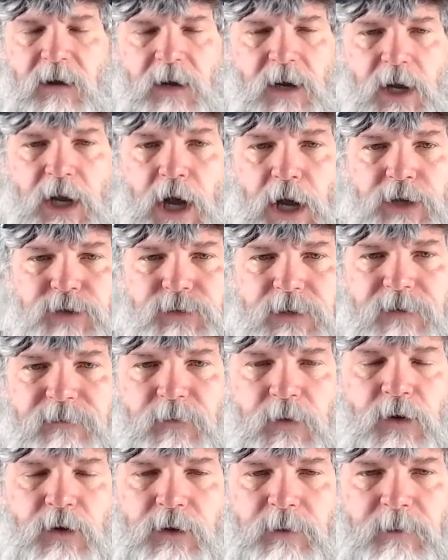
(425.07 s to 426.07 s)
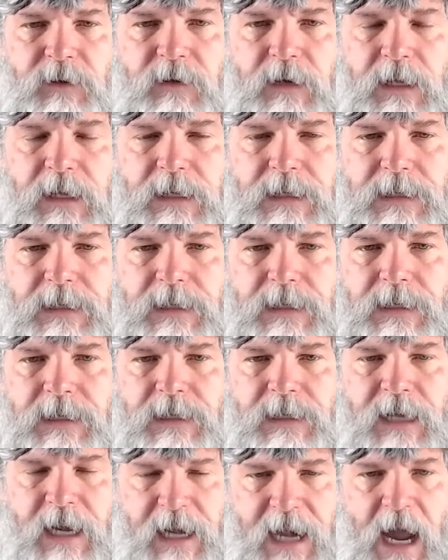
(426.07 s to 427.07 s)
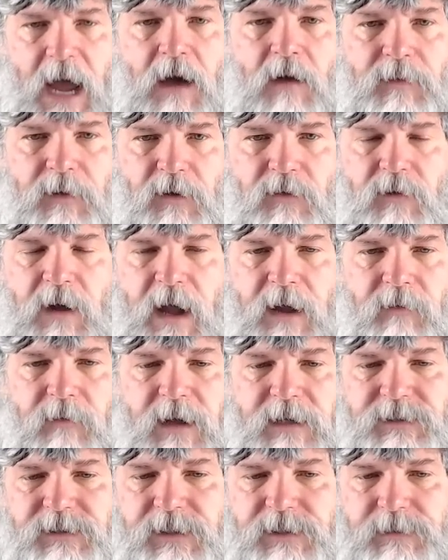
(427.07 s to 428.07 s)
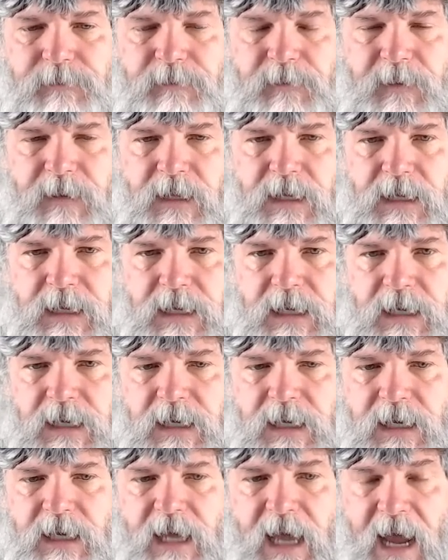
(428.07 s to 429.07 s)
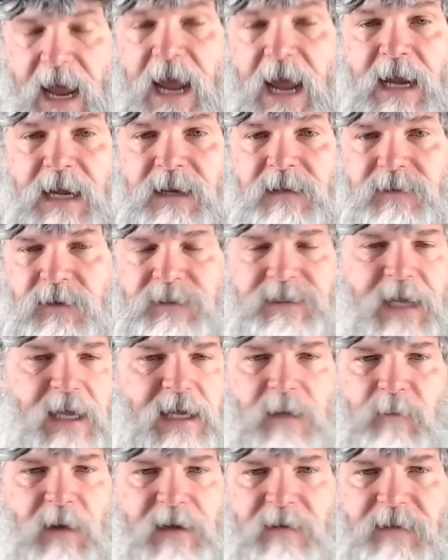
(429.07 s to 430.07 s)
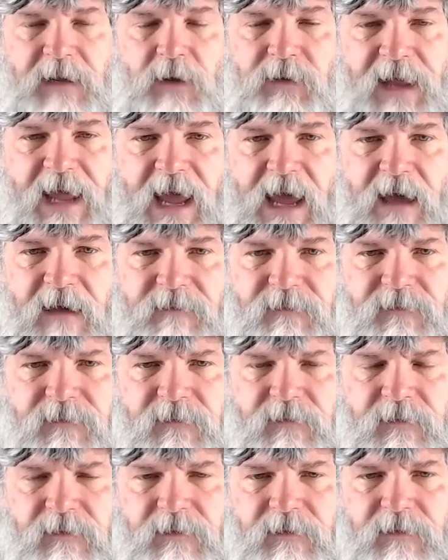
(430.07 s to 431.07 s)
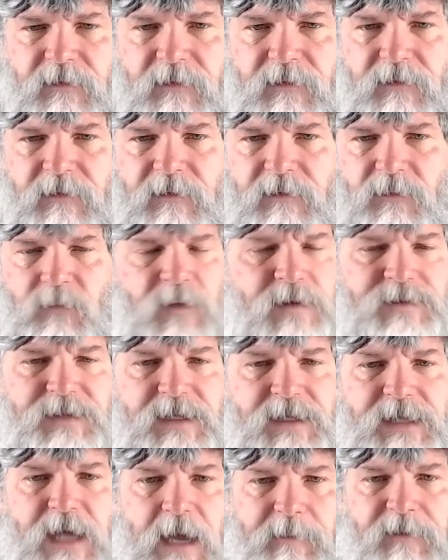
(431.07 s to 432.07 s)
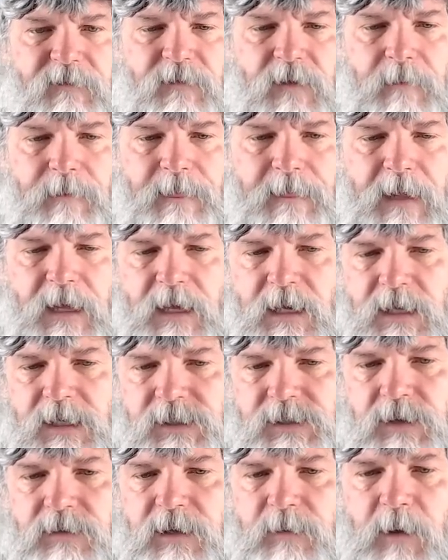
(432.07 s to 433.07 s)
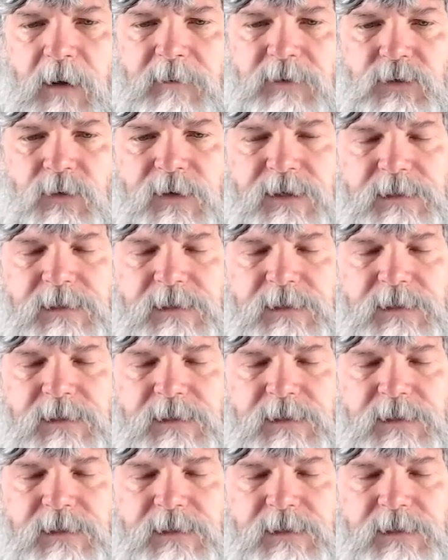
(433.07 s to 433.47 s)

country for herd immunity. Yet now they're crying racism. And they're taking money they don't have. Where's this coming from? So the Department of Tourism,